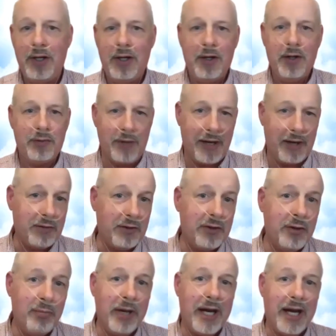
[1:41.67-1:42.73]
So after she
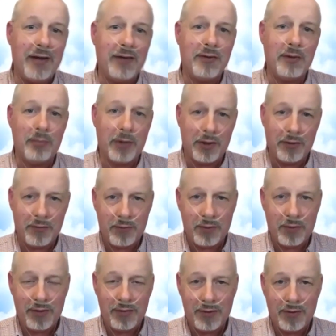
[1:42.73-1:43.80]
passed in March of
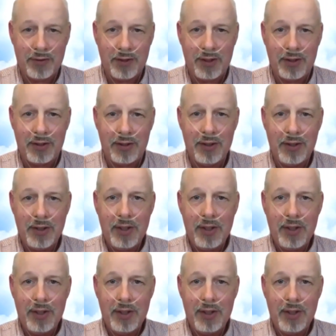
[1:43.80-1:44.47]
2016,